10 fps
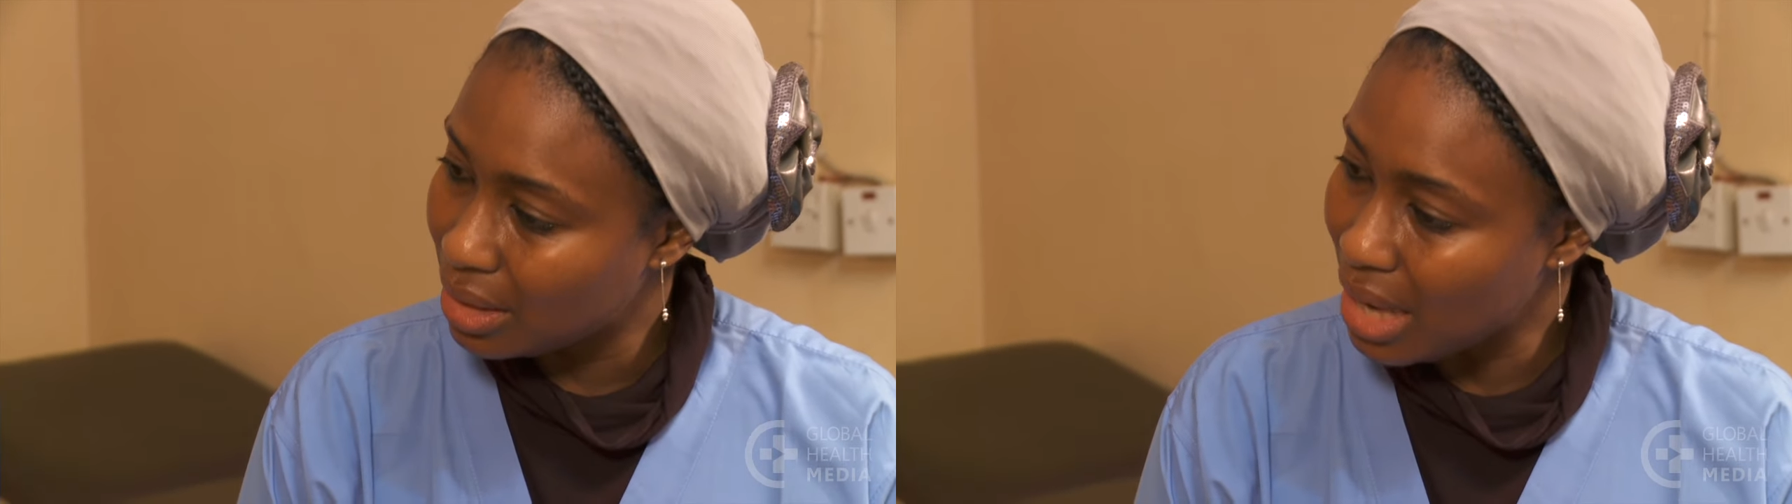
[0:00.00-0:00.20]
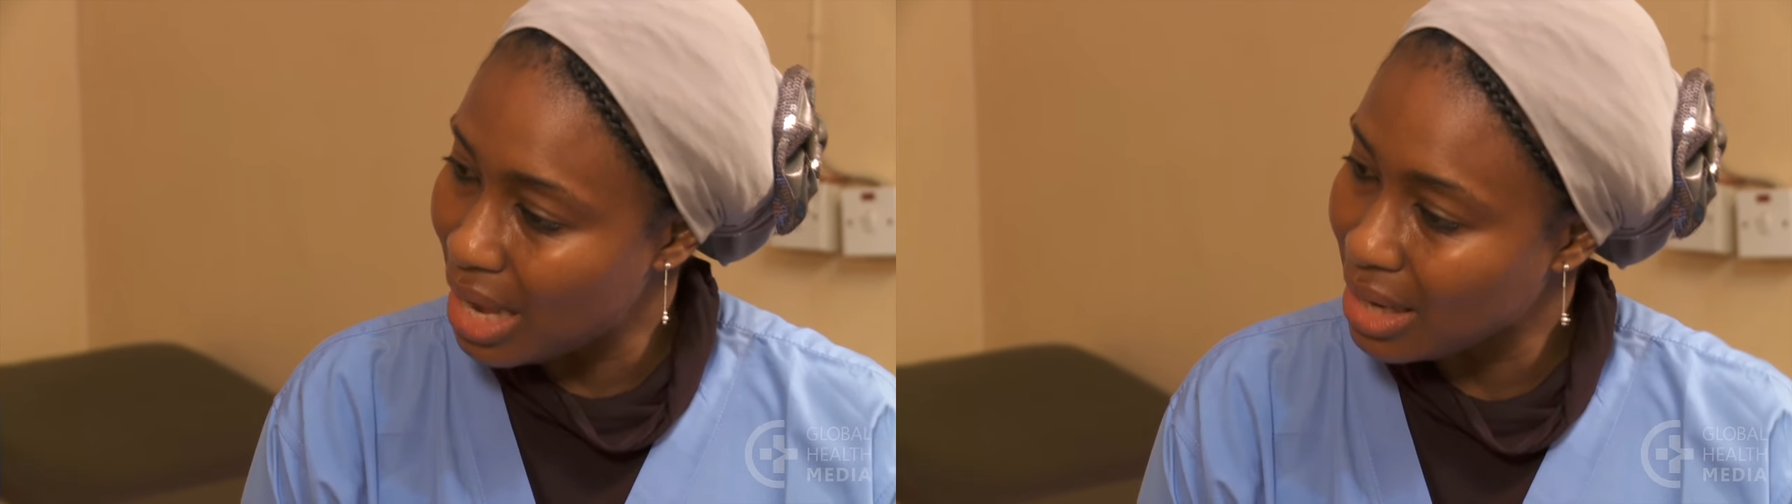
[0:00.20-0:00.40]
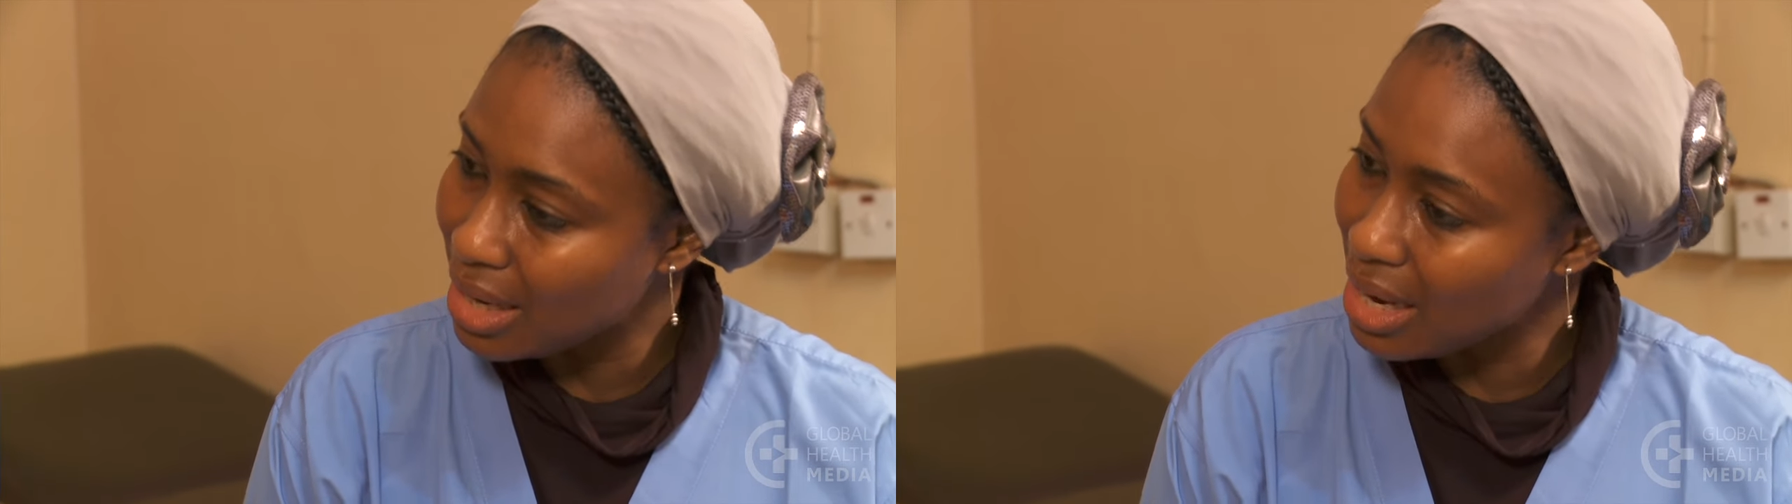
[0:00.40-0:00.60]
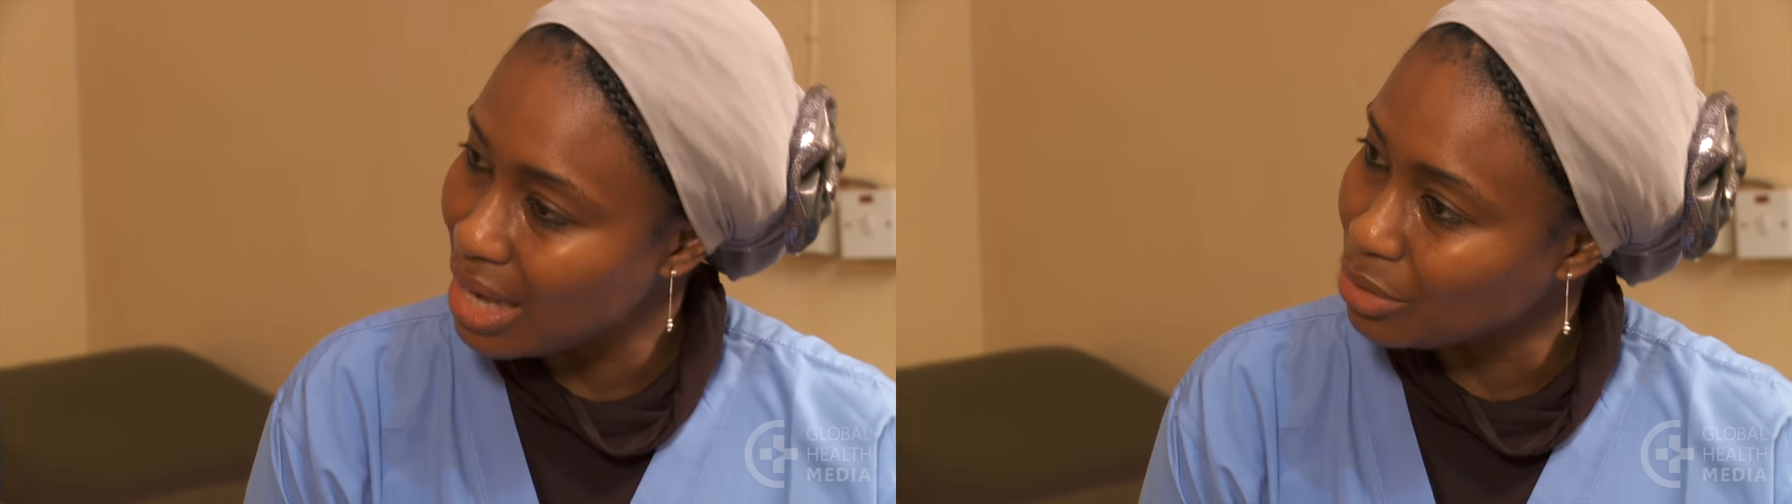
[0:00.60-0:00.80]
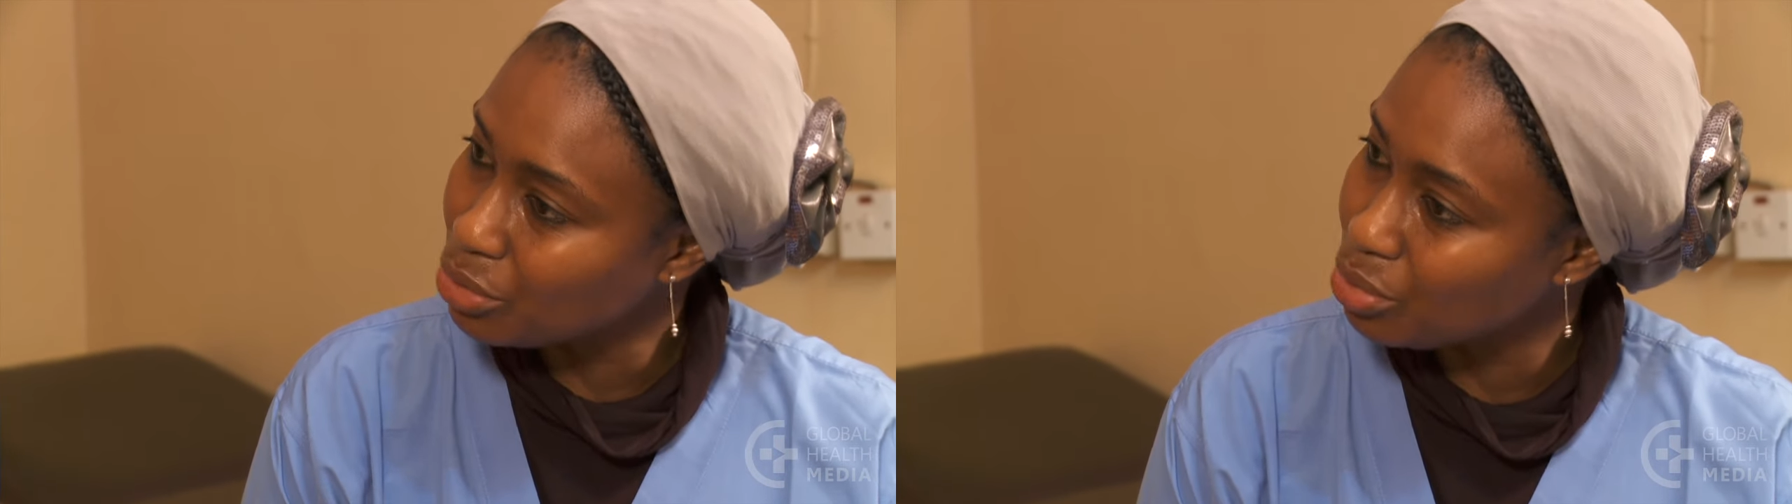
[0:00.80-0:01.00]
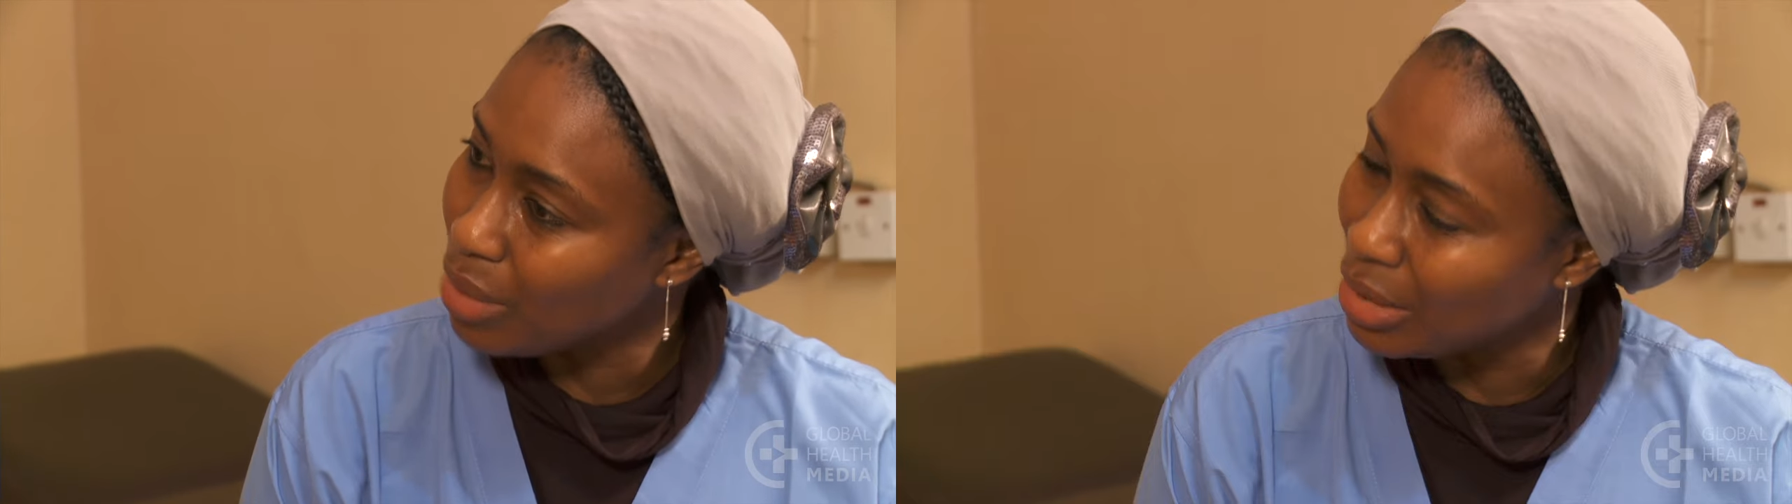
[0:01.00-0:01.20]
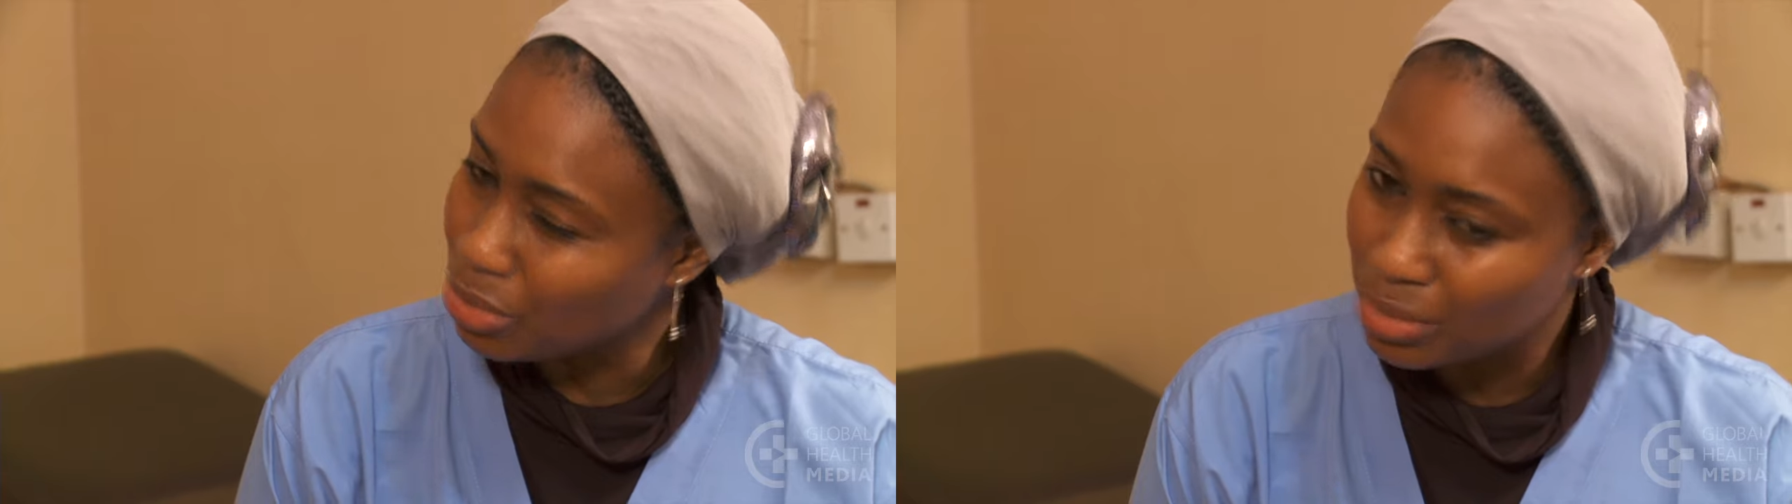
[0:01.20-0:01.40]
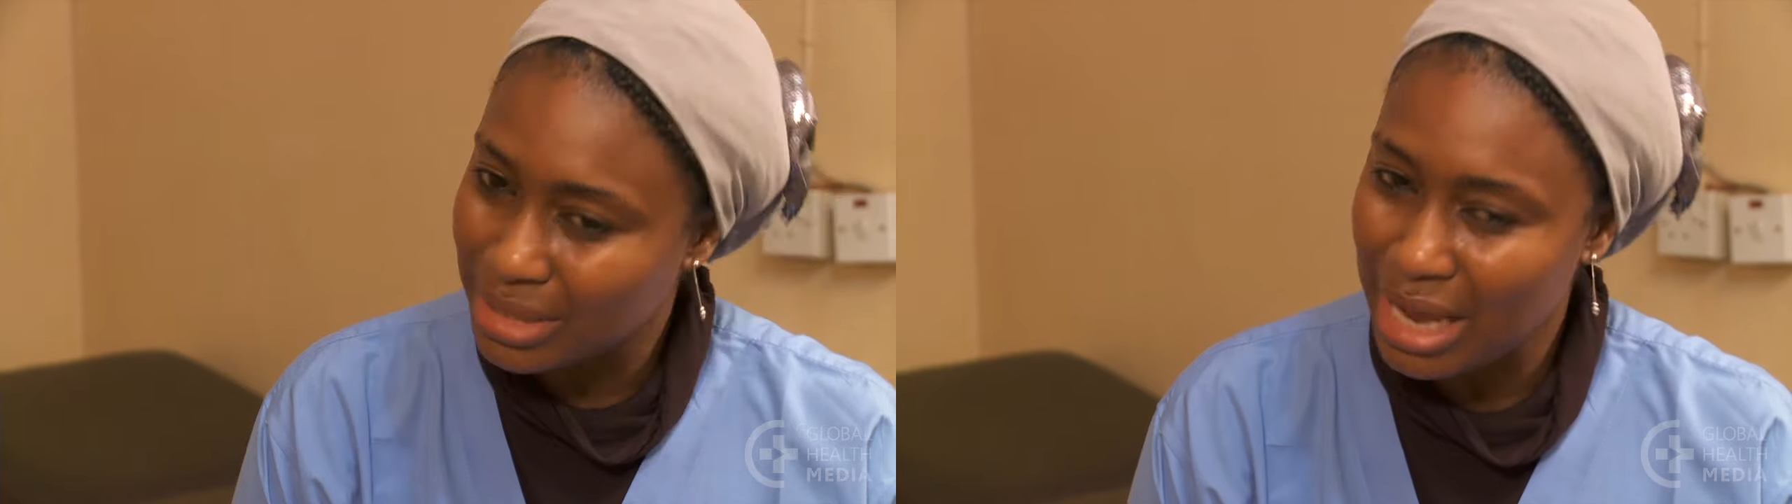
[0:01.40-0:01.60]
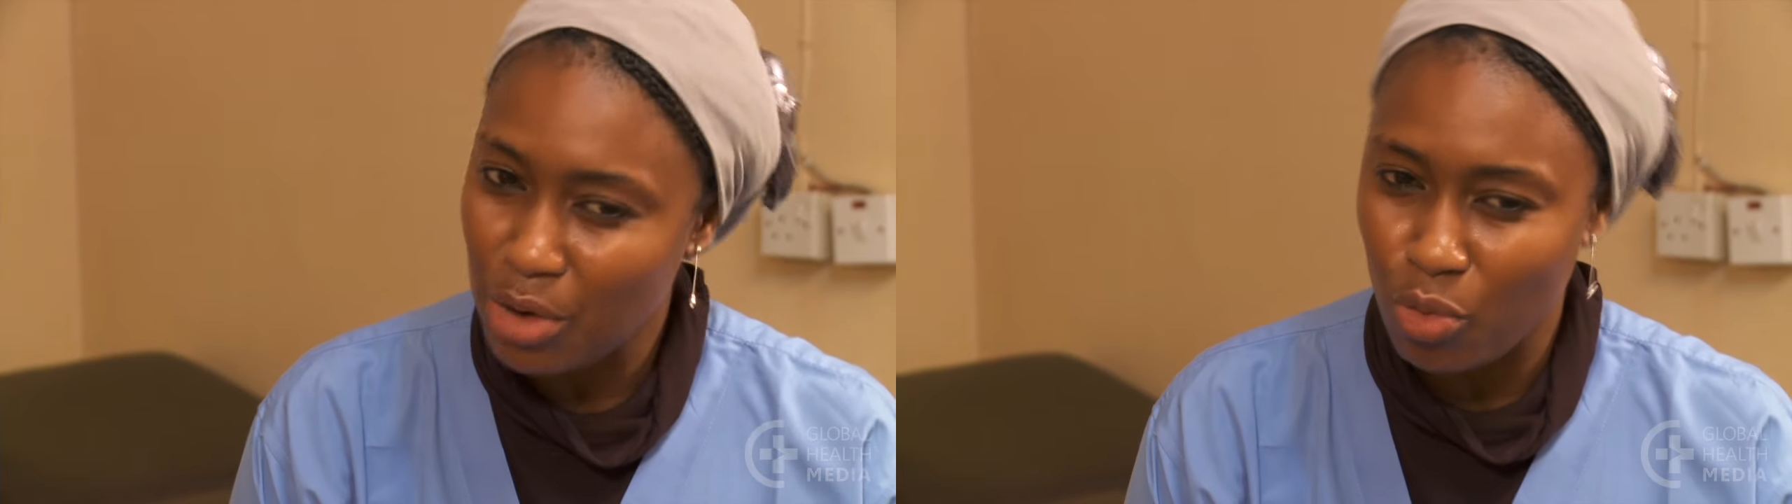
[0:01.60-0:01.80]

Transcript: feeding, lethargy,